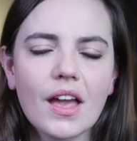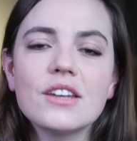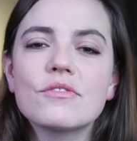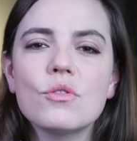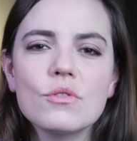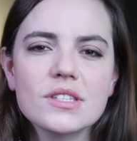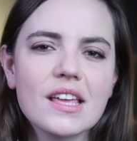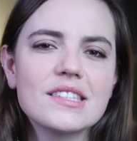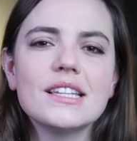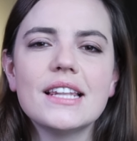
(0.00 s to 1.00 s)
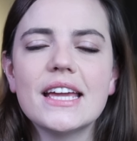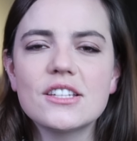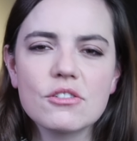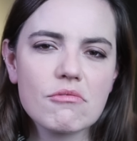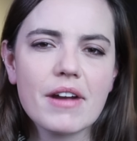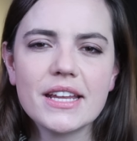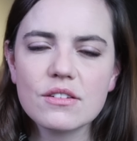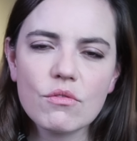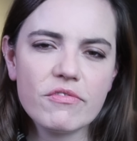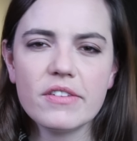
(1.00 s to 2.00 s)
And of course, there's the late,
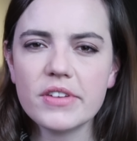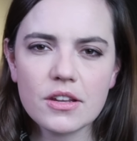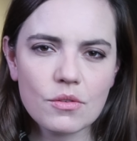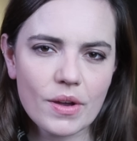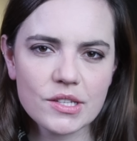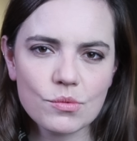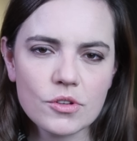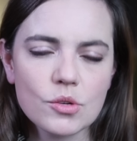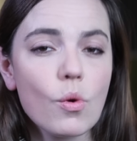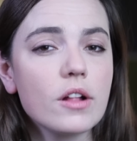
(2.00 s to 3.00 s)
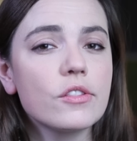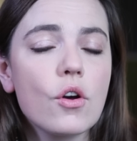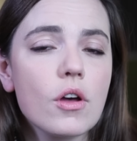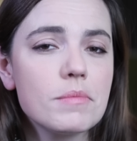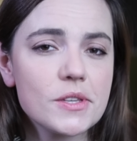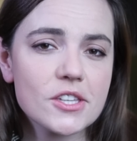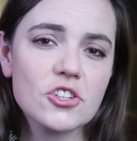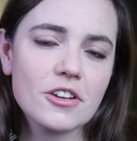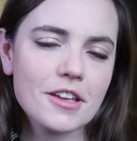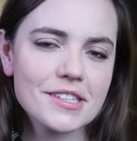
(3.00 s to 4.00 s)
great Vivian Westwood. While not a
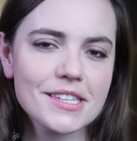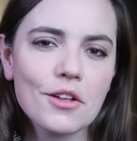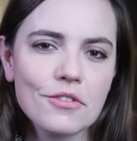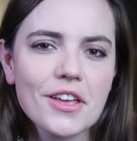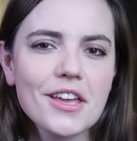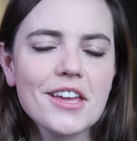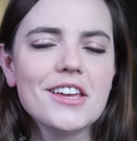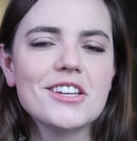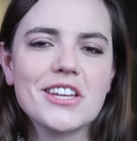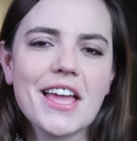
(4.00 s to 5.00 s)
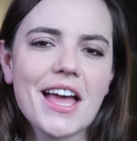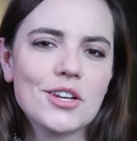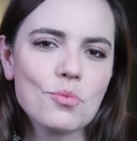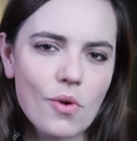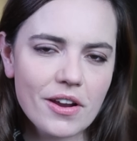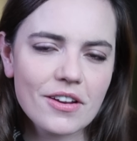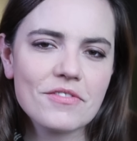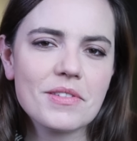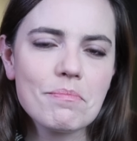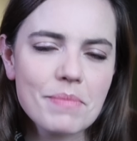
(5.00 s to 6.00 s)
musician herself, she had one
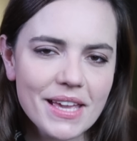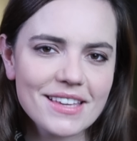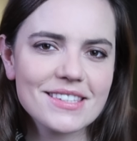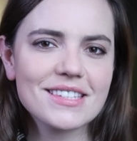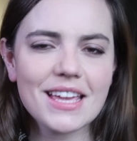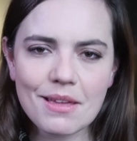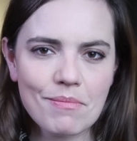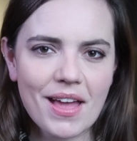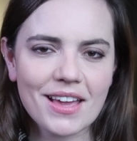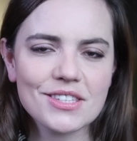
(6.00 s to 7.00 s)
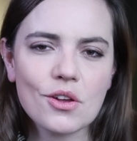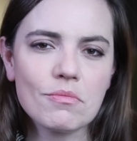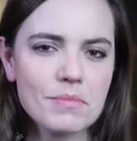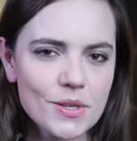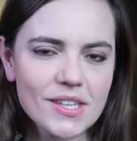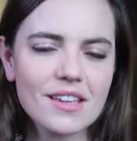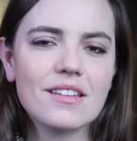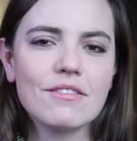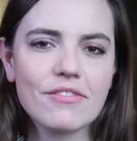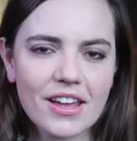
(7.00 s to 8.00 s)
of the biggest impacts on music
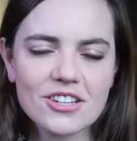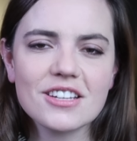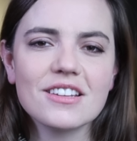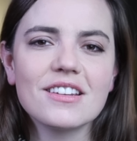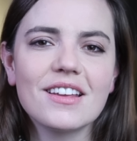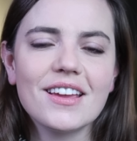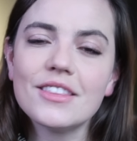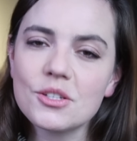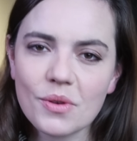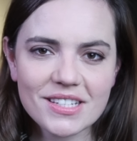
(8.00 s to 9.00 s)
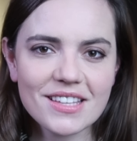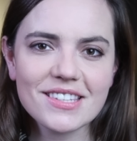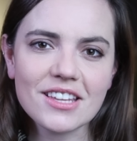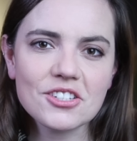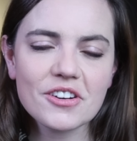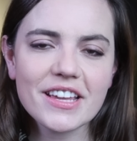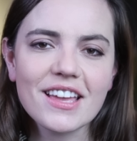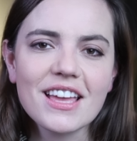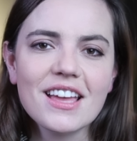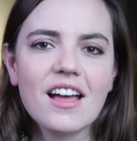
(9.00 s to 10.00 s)
and fashion in the 20th
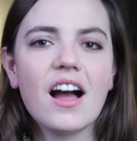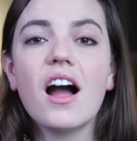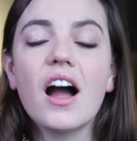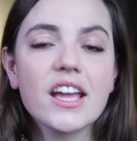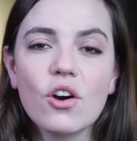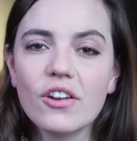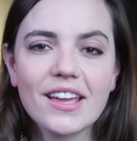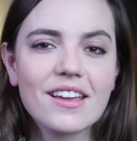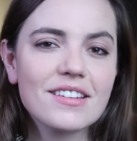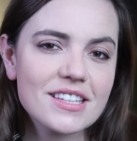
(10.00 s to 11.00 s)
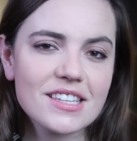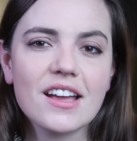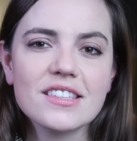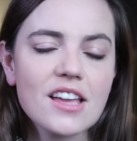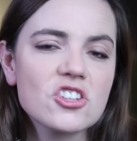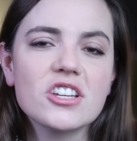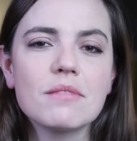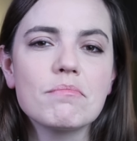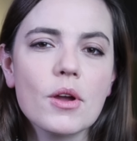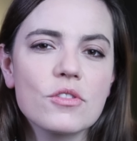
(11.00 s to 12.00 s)
century. Her iconic designs ushered
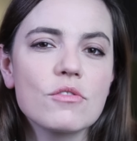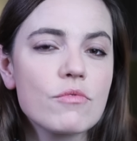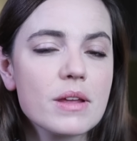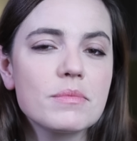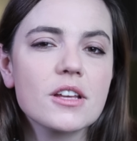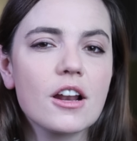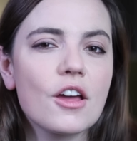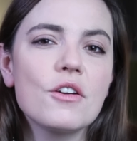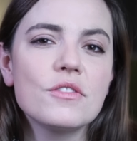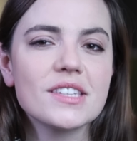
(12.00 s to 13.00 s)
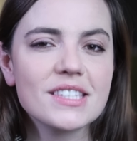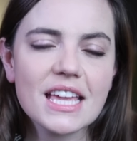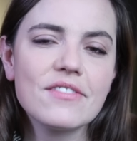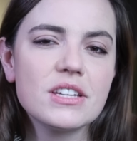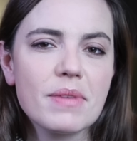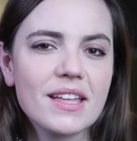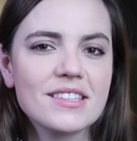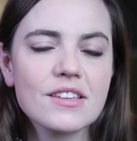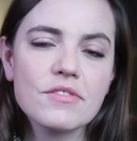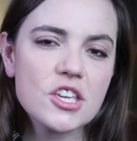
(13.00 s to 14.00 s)
in both the ripped clothes and safety
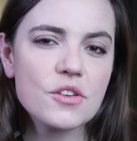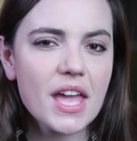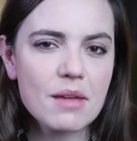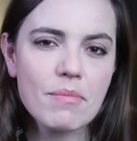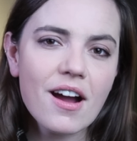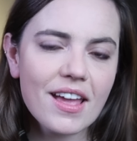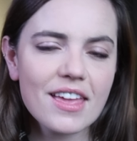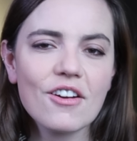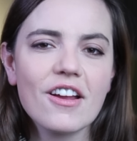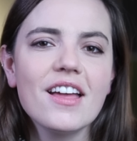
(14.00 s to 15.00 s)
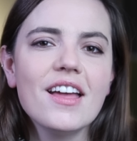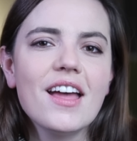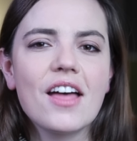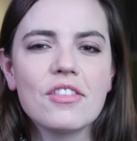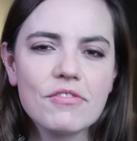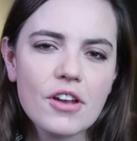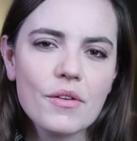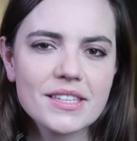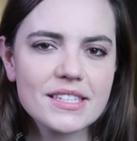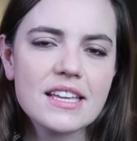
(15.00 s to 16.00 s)
pins of the UK punk era and the
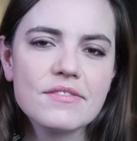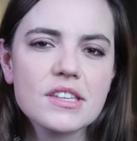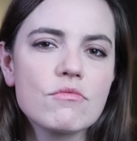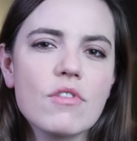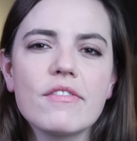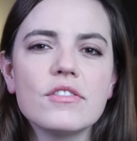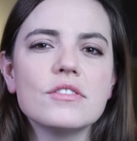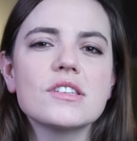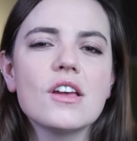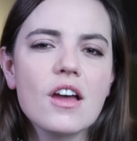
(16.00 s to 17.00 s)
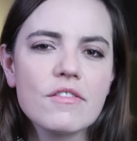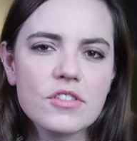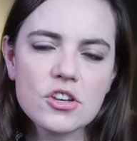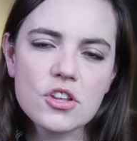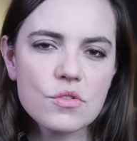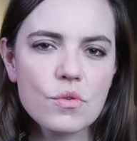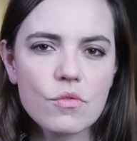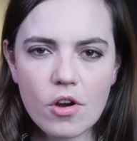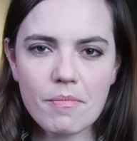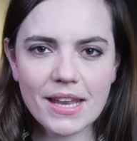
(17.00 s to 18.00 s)
flowing sleeves and ruffles of the new
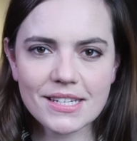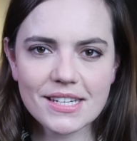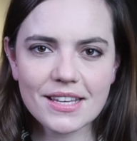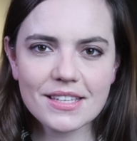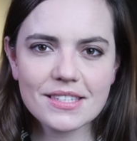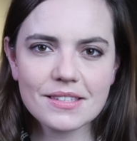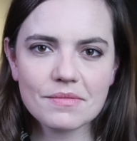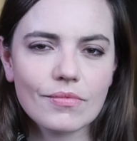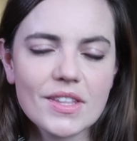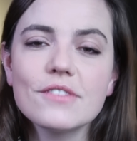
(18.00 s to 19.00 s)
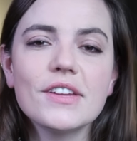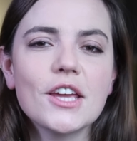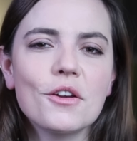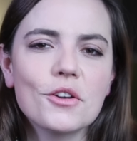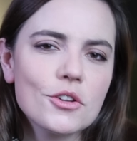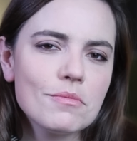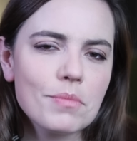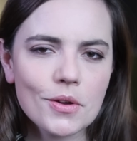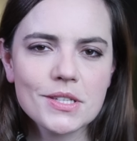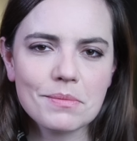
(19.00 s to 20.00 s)
romantics. This video
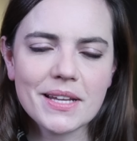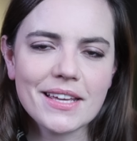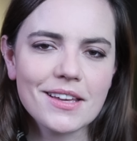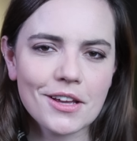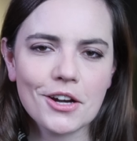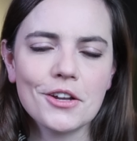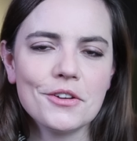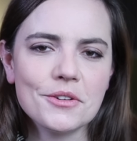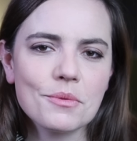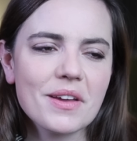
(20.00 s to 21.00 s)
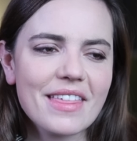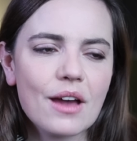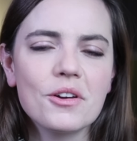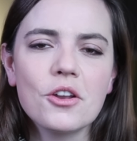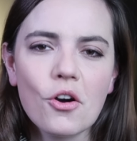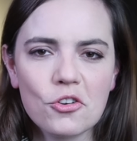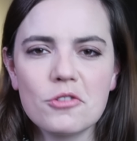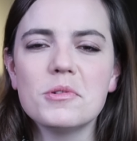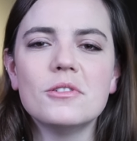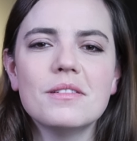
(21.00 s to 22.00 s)
couldn't possibly conclude without an
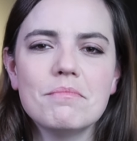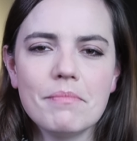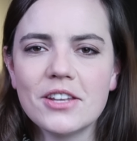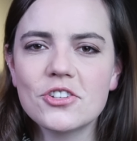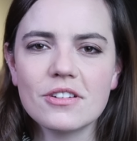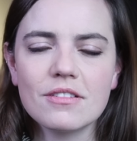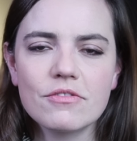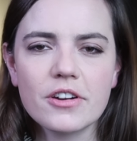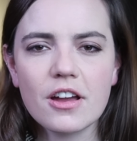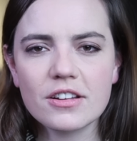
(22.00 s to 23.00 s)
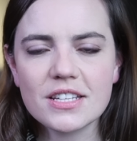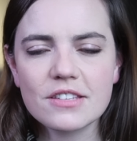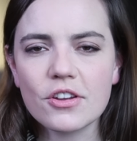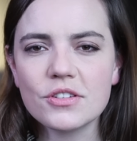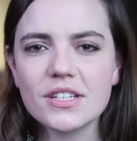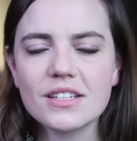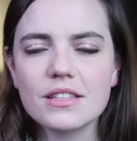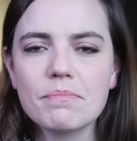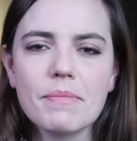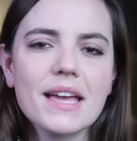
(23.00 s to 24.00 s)
honourable mention for an artist voted
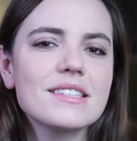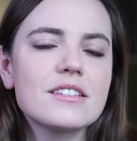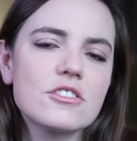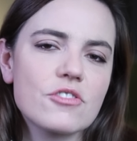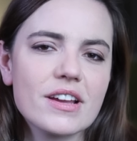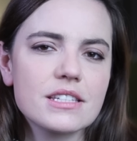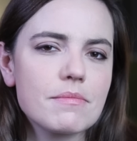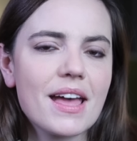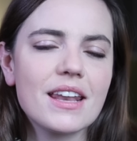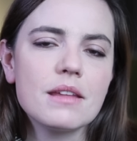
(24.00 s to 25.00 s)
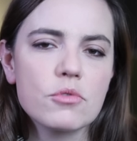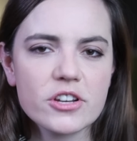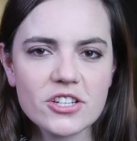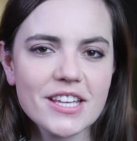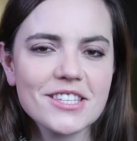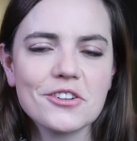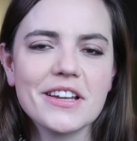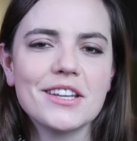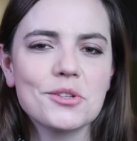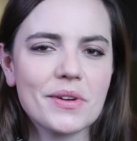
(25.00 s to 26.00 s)
the best dressed man in British
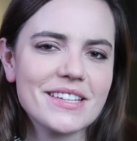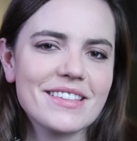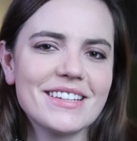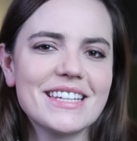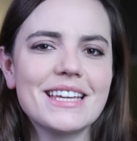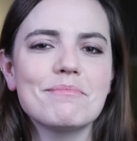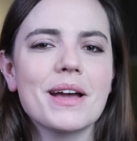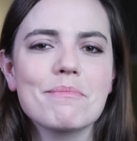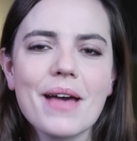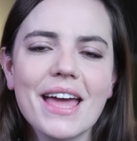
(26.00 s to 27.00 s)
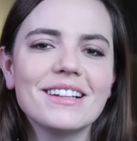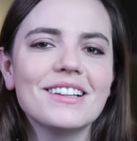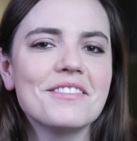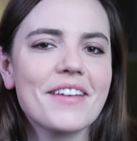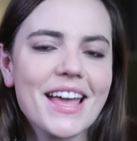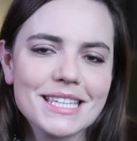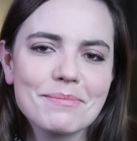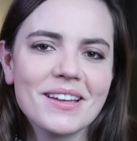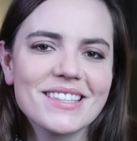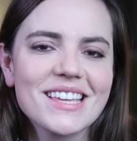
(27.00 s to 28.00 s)
history in 2013 by a panel of
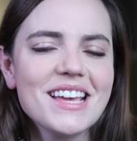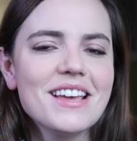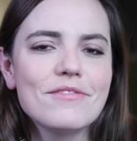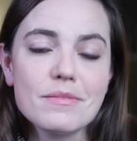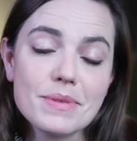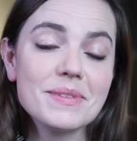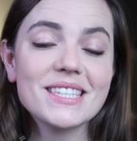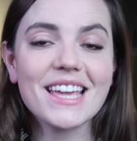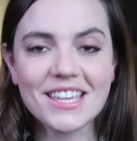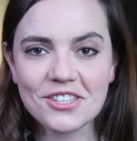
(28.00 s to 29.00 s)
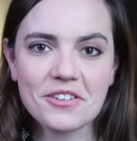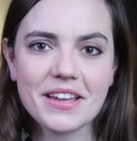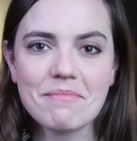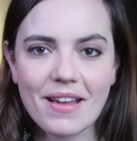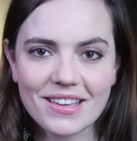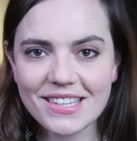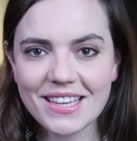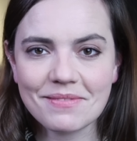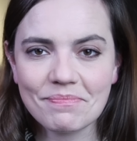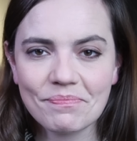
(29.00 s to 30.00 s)
experts for BBC History magazine.